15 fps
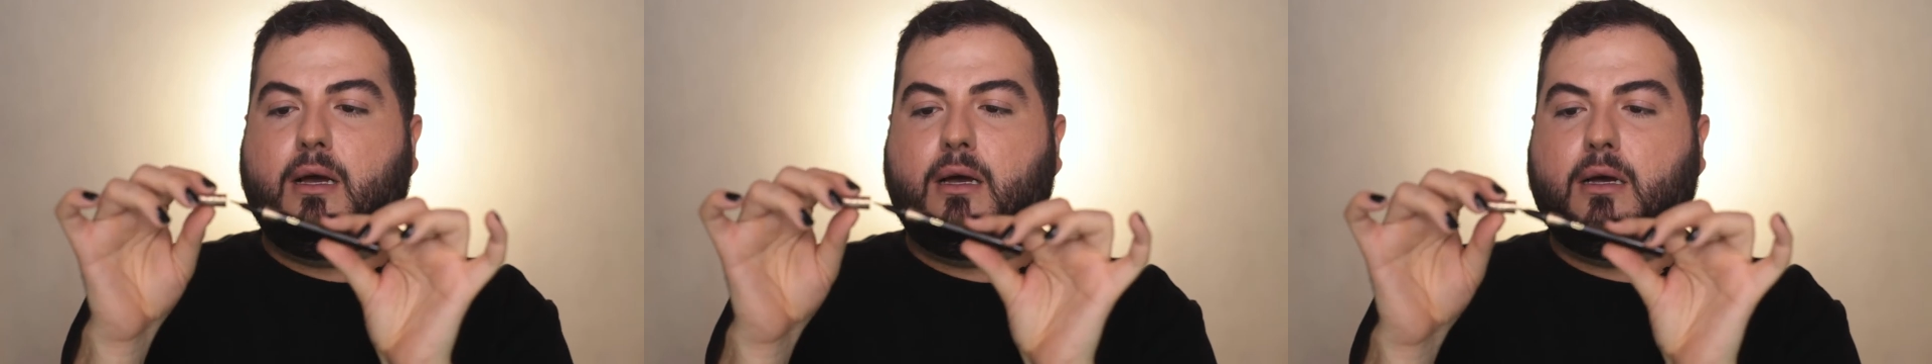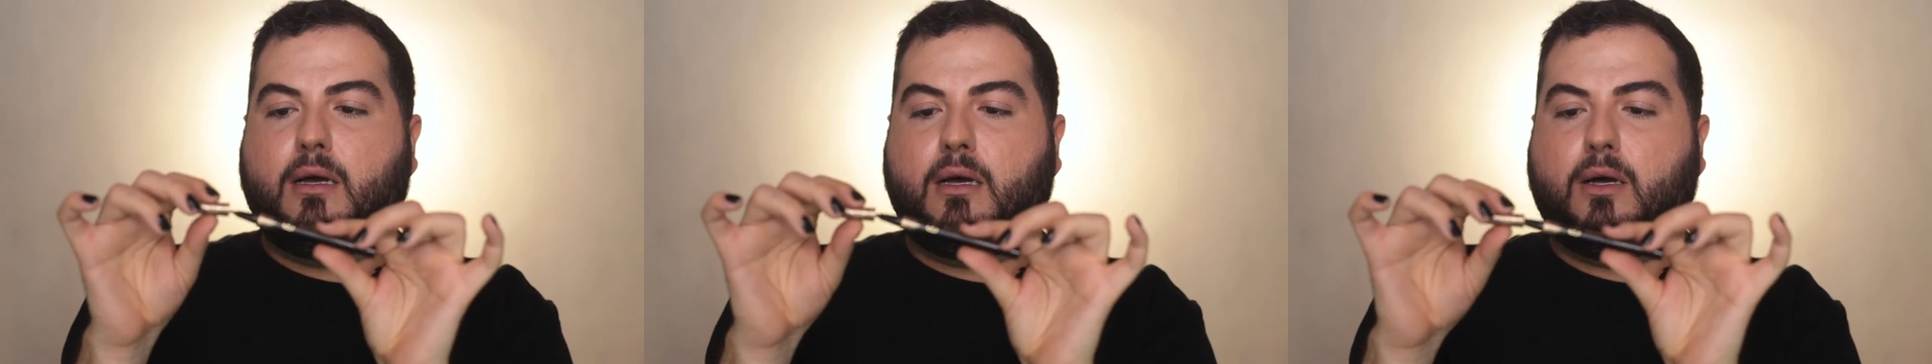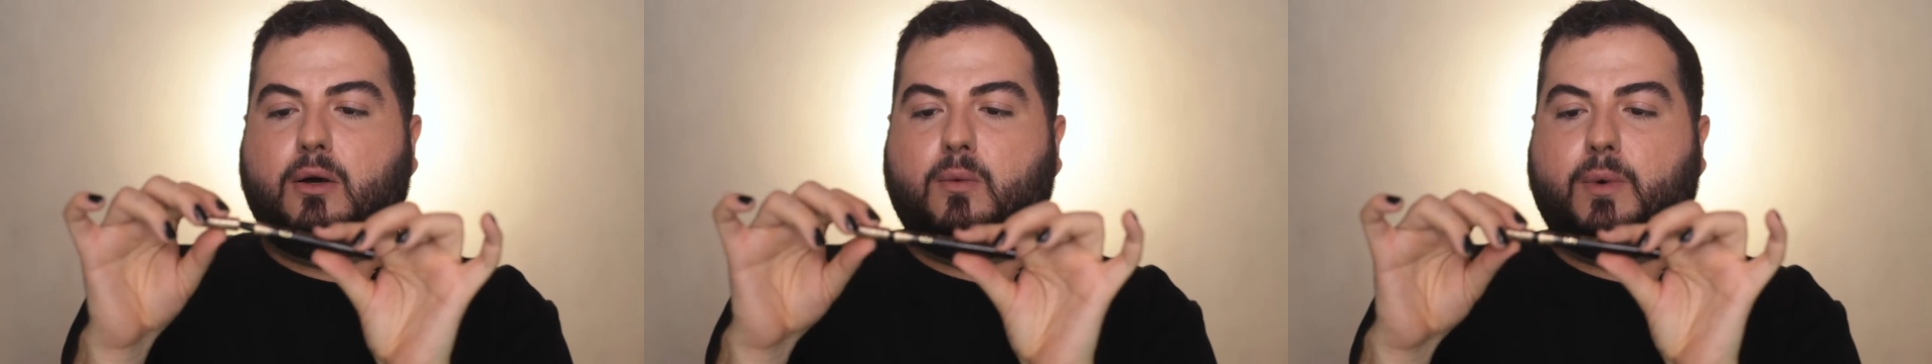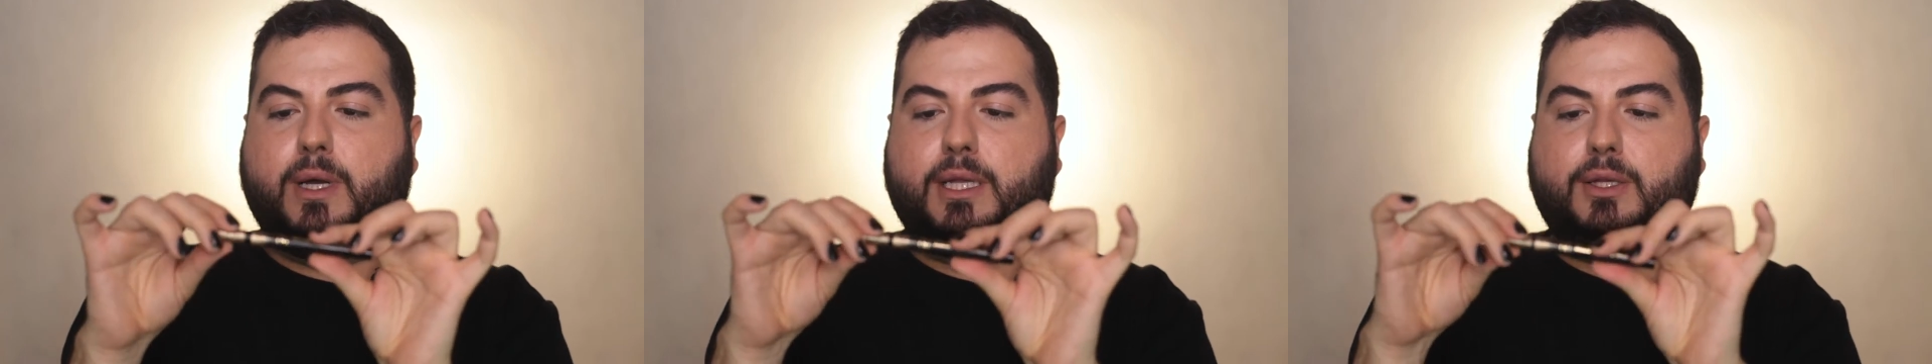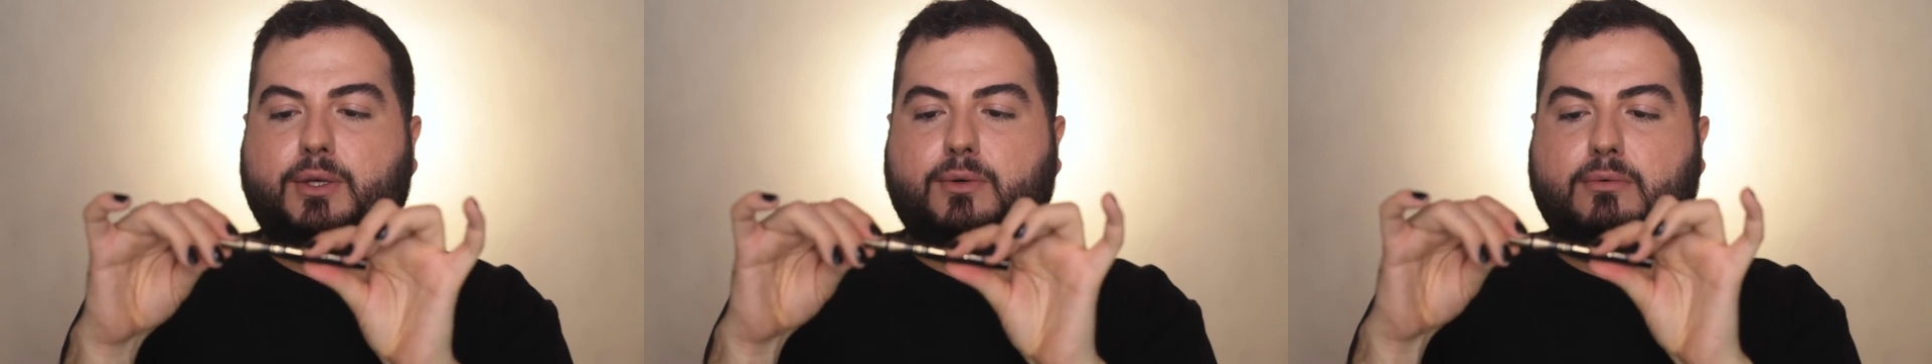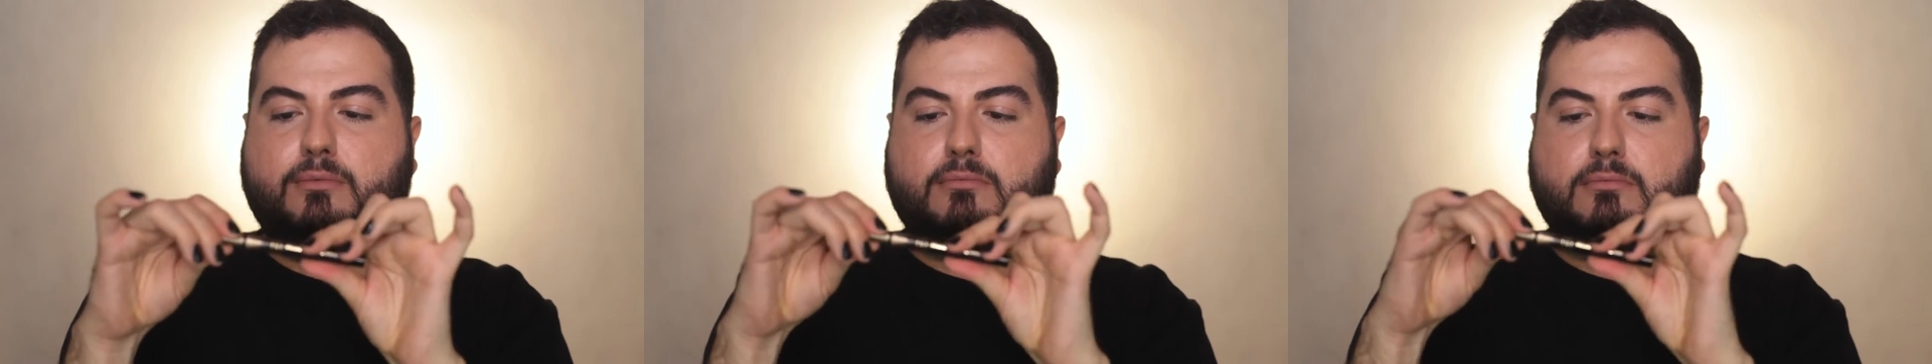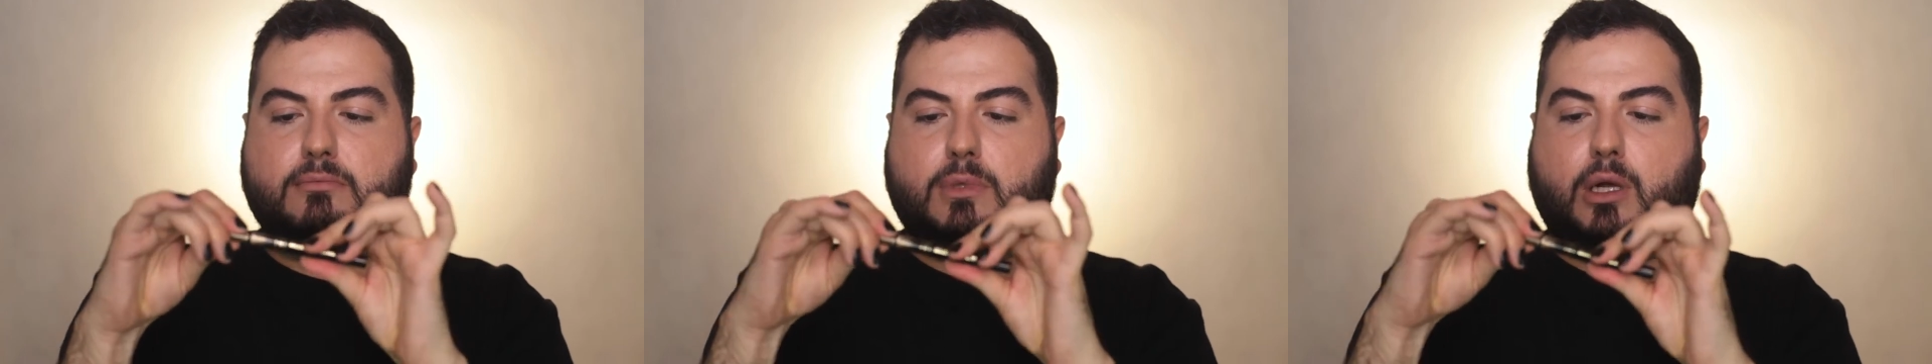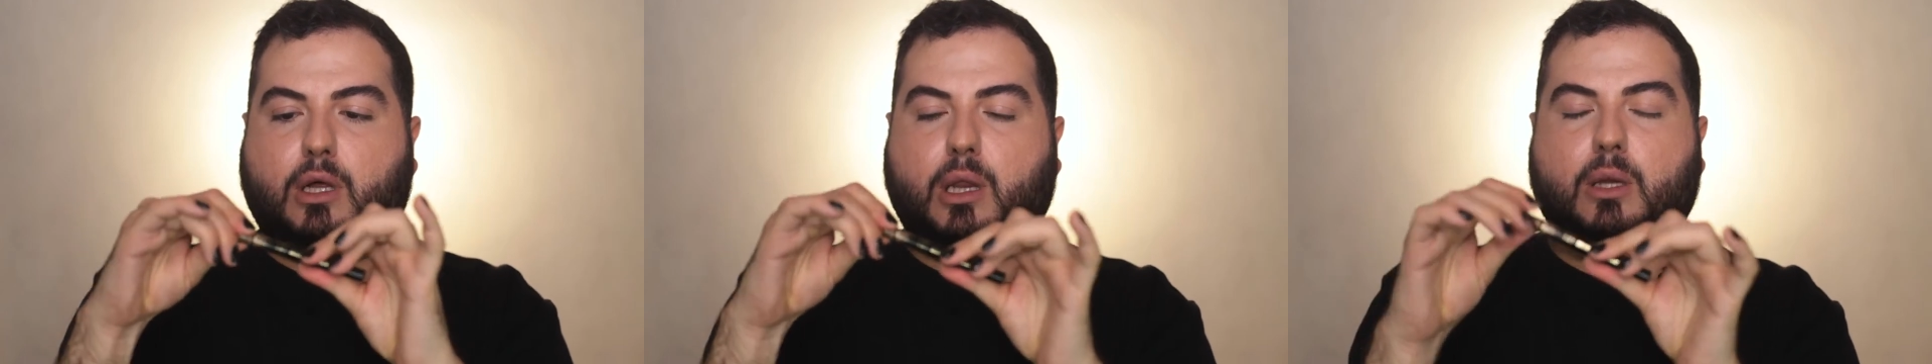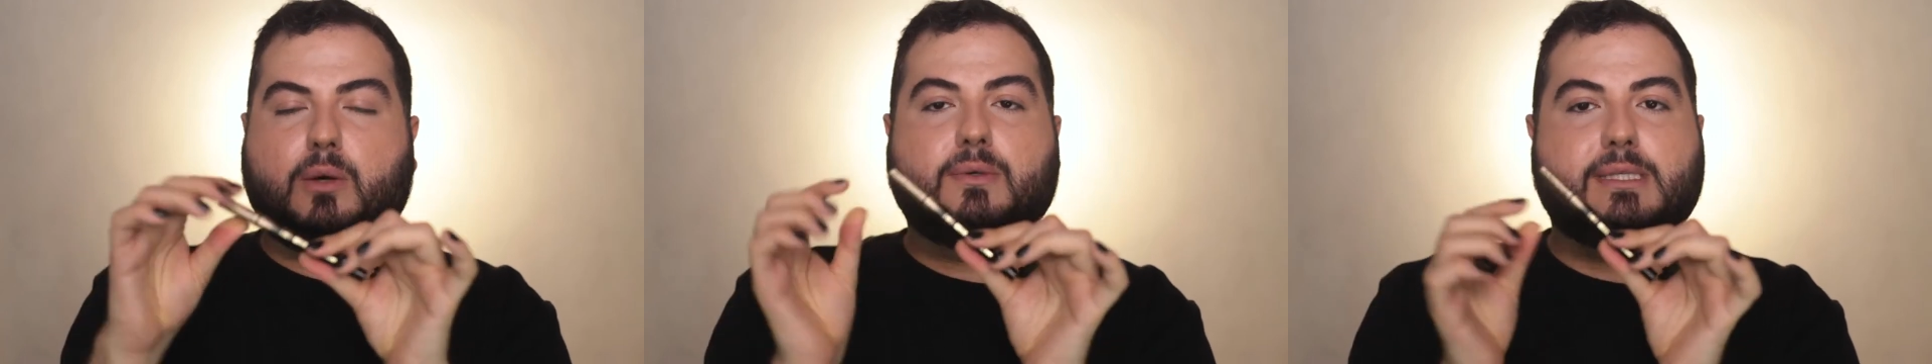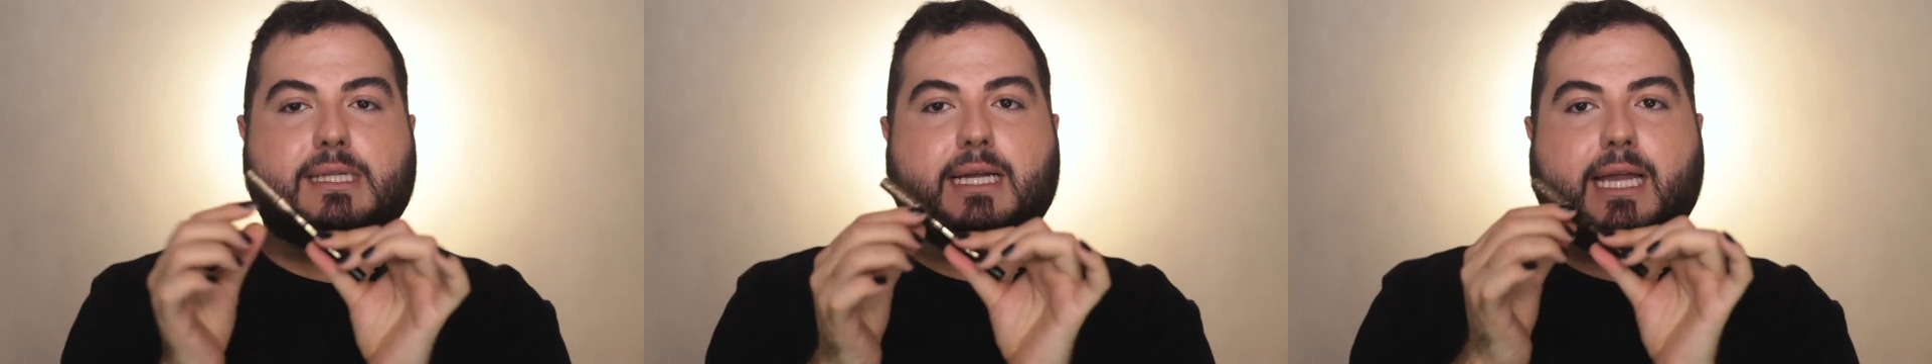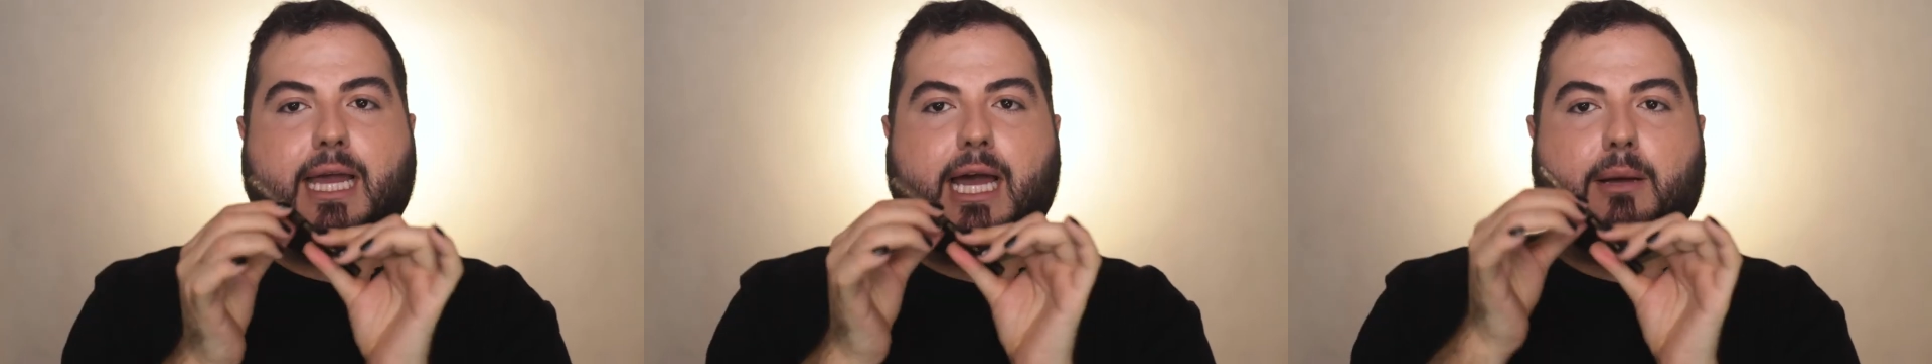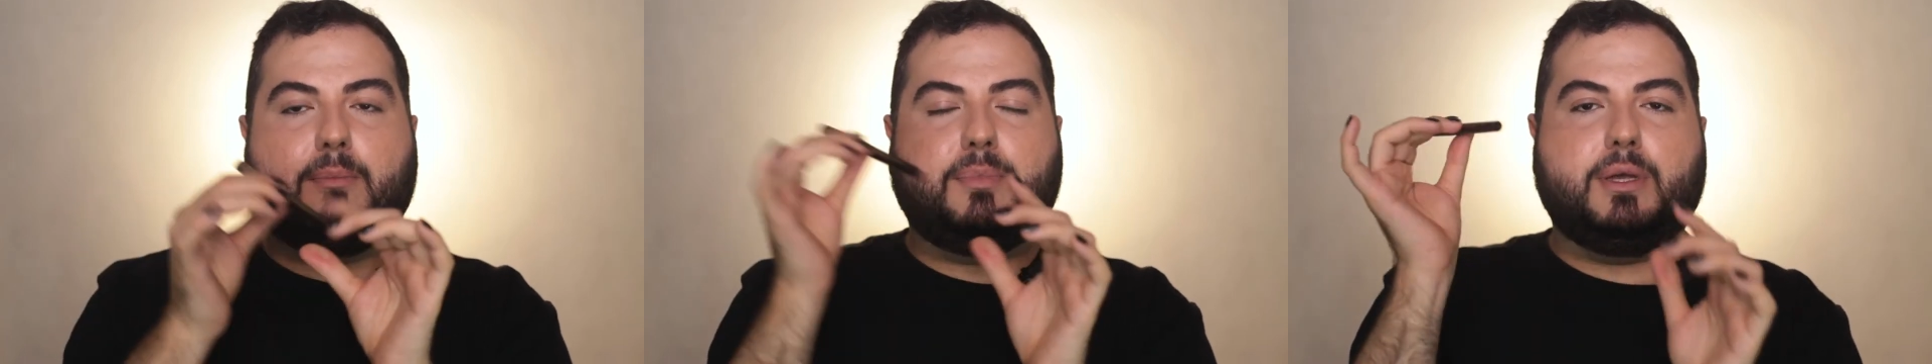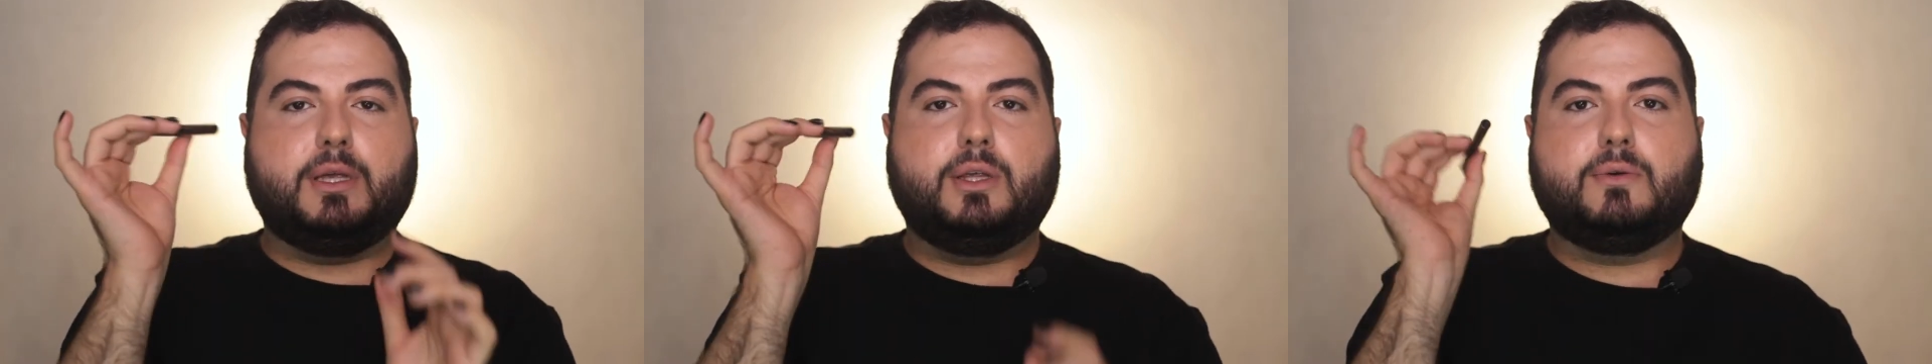When you close the cap,